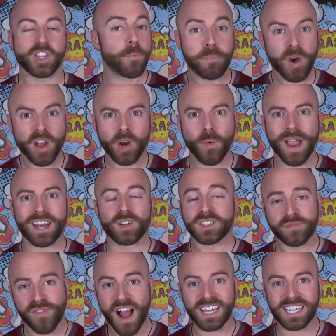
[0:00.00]
So put away
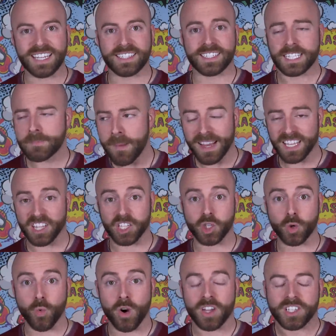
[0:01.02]
those Funyuns. It's making the
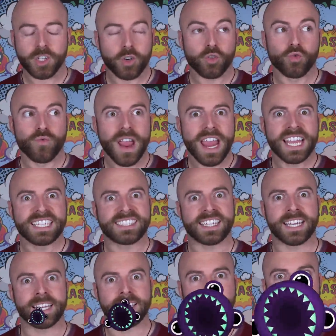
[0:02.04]
squirrels
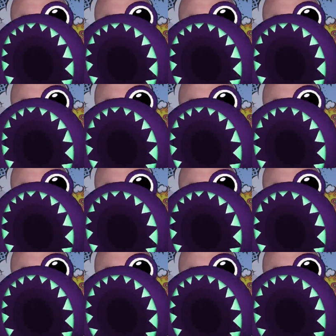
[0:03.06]
crazy.